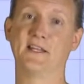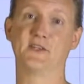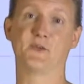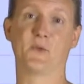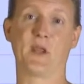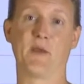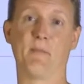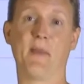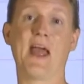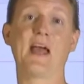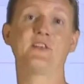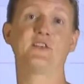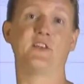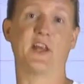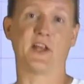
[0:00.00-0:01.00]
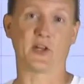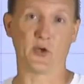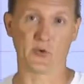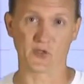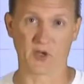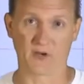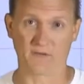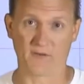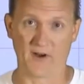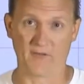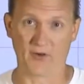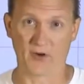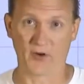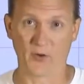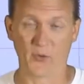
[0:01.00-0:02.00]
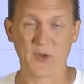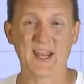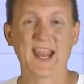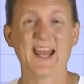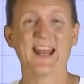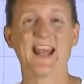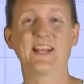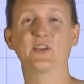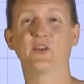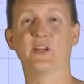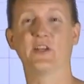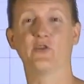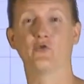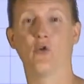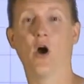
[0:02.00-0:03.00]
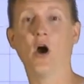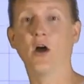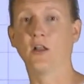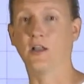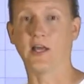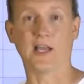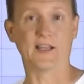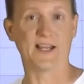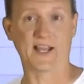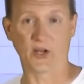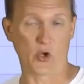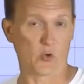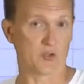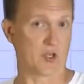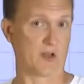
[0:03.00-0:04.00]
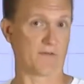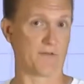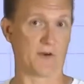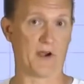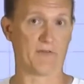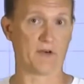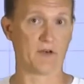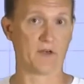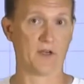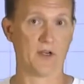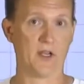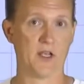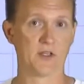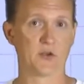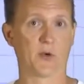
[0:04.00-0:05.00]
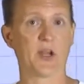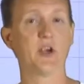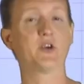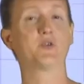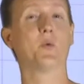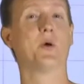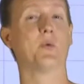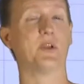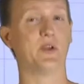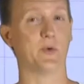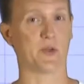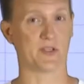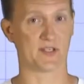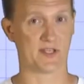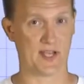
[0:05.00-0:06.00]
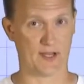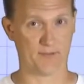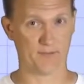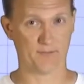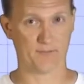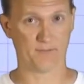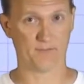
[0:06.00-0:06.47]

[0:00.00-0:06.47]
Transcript: least we imagine that it goes on forever. We can't actually draw a line that goes on forever, so here's what we do instead.